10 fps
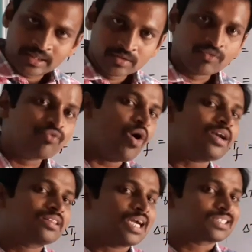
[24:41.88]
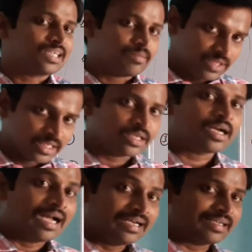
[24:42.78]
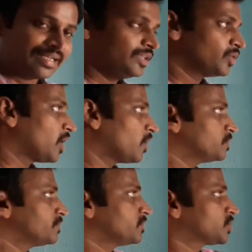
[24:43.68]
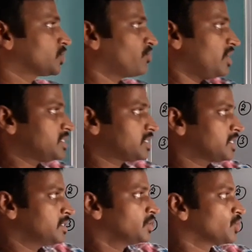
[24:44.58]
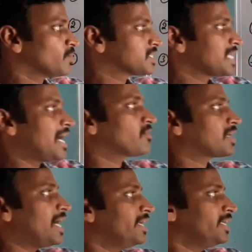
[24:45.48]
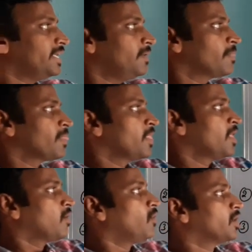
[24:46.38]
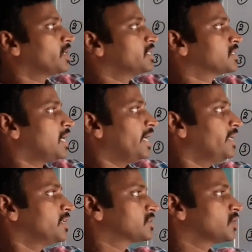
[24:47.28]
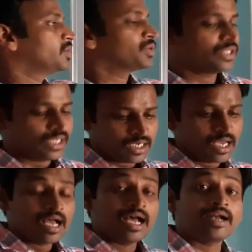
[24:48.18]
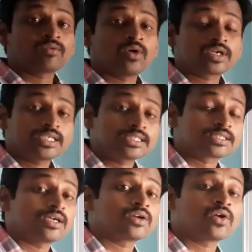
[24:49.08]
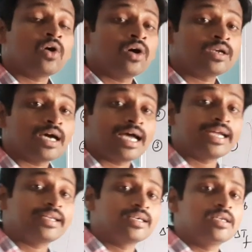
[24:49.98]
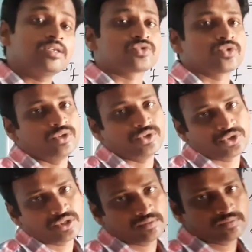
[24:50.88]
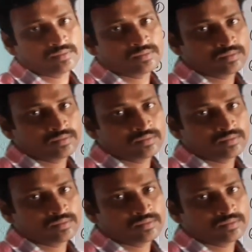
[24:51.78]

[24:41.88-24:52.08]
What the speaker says: Got it? What that something I'll tell you now. So first you must have clarity what is ideal solution and what is non-ideal solution.